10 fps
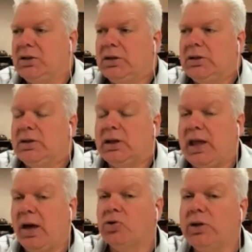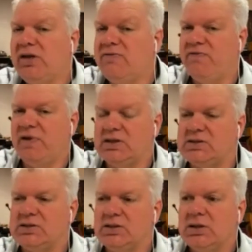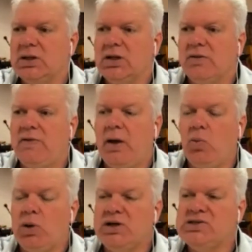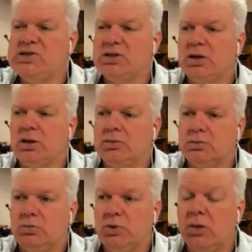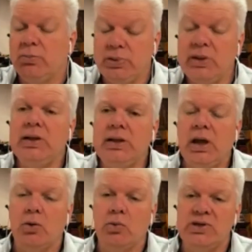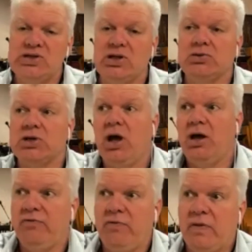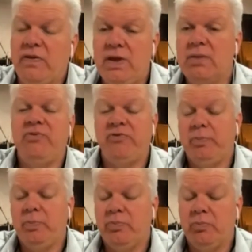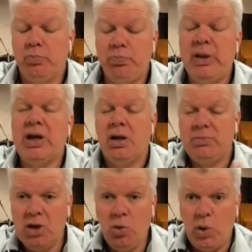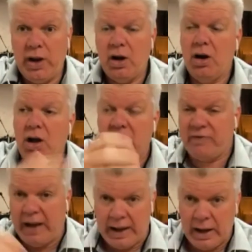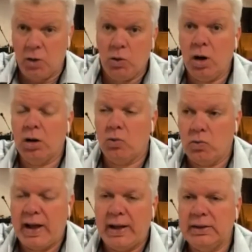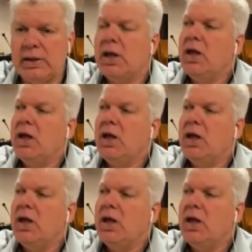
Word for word: the counter event that was completely a result of them becoming aware of our rally.